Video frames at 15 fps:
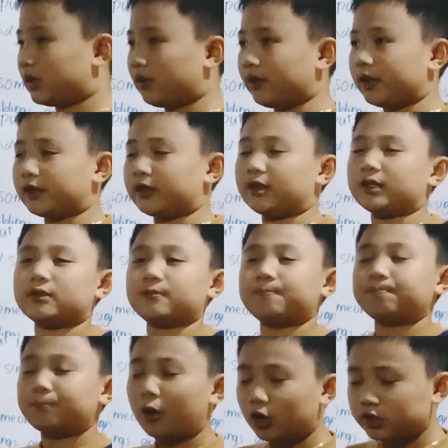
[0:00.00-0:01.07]
it is
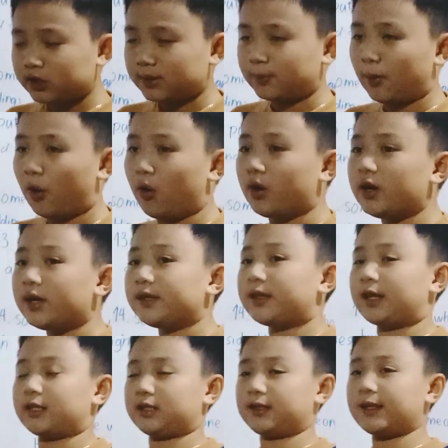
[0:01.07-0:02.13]
possible
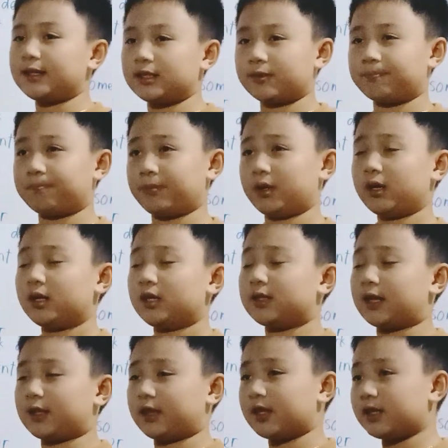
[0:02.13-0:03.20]
that
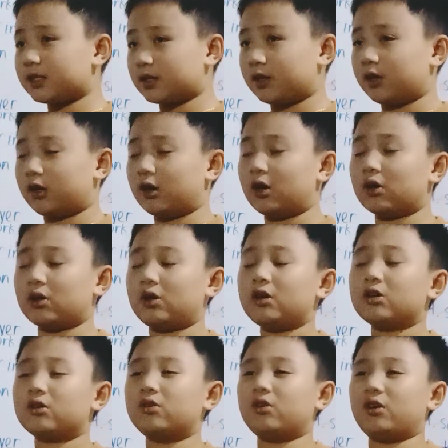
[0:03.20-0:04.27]
this girl
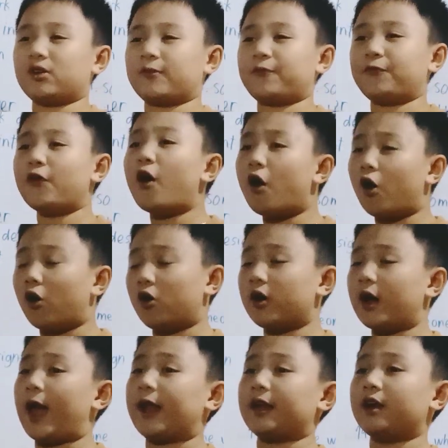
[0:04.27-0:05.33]
could fall
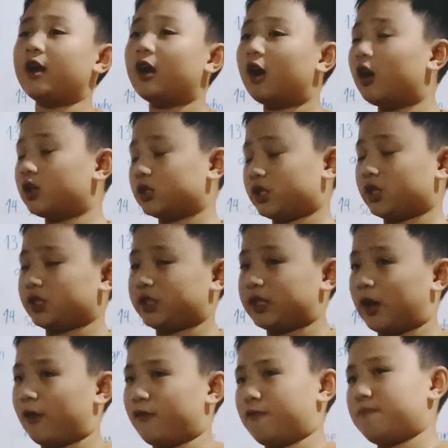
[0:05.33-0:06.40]
and hurt
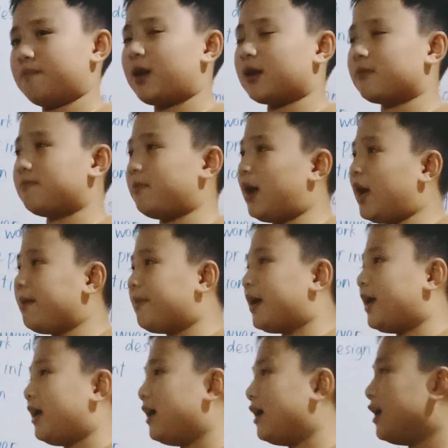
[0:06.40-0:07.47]
herself. But
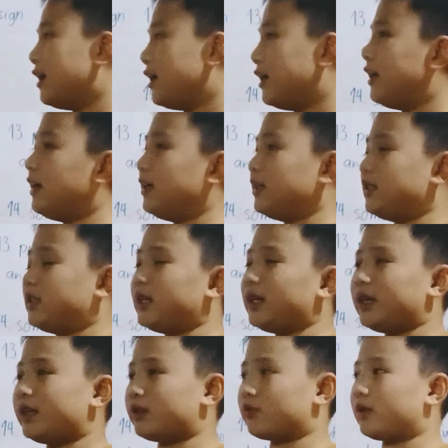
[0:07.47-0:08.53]
maybe
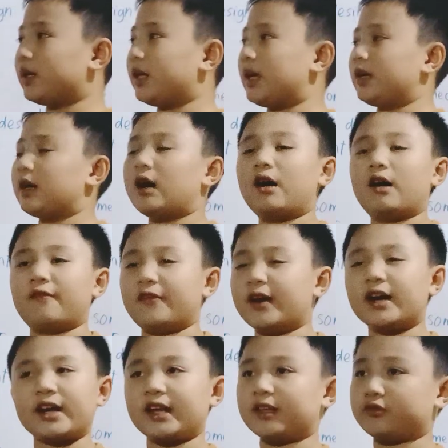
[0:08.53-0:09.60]
she is reading a
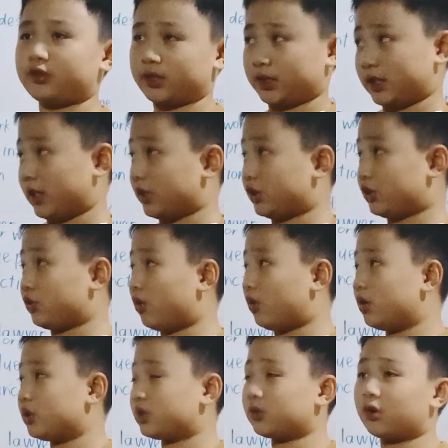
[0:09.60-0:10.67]
very interesting
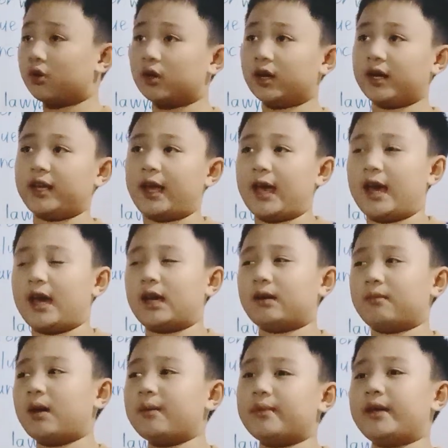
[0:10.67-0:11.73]
story, and
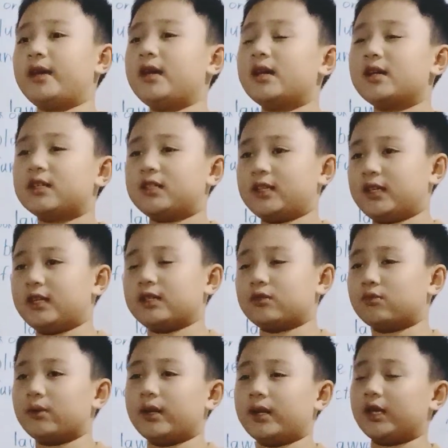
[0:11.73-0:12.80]
maybe she is
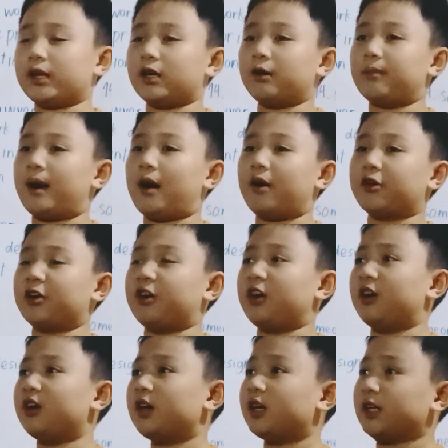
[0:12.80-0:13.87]
reading about a
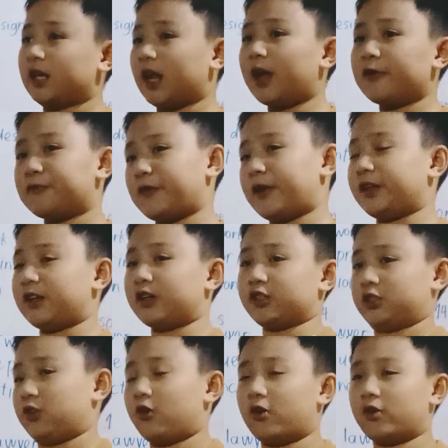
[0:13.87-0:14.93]
knife in a
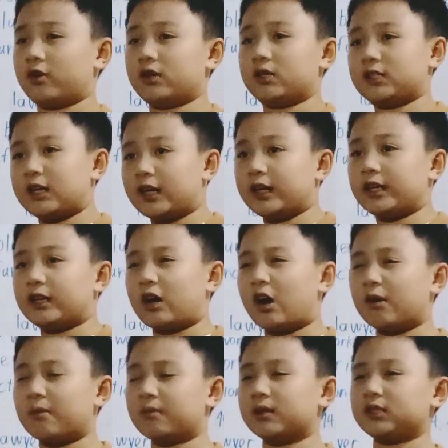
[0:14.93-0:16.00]
shining
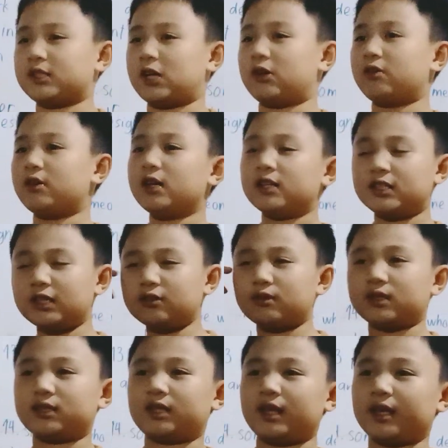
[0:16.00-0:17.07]
armor. So she
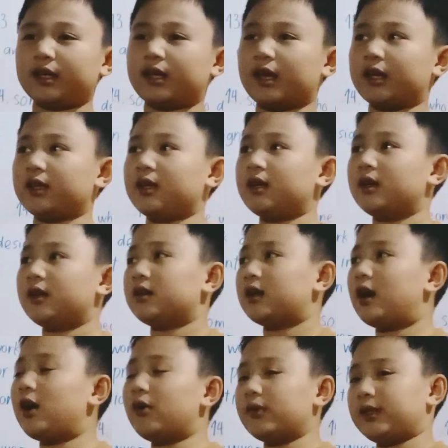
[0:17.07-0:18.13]
was thinking,
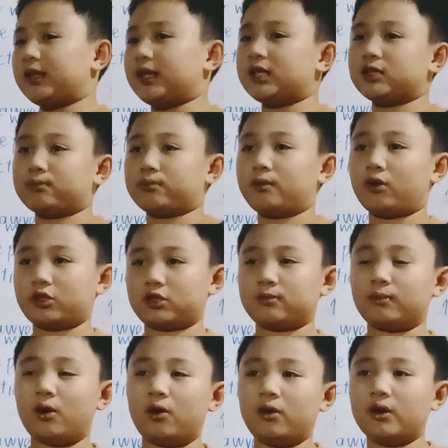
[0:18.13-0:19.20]
oh, is this
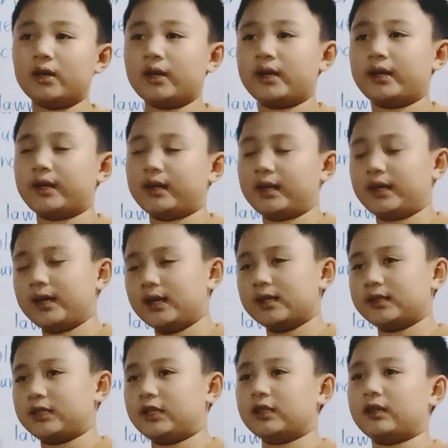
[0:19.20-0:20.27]
possible? Here
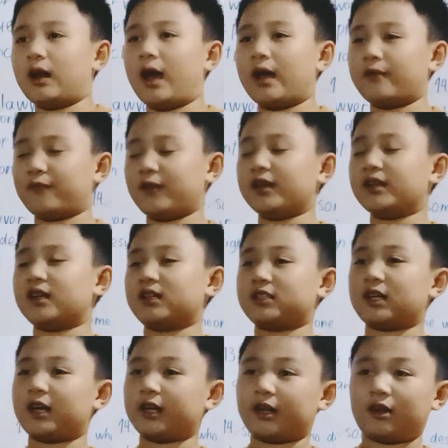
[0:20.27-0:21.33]
is a knife in a
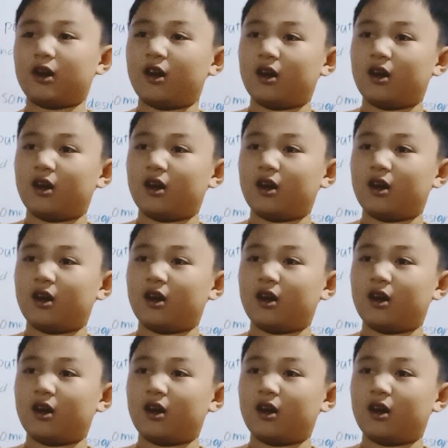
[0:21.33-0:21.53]
shining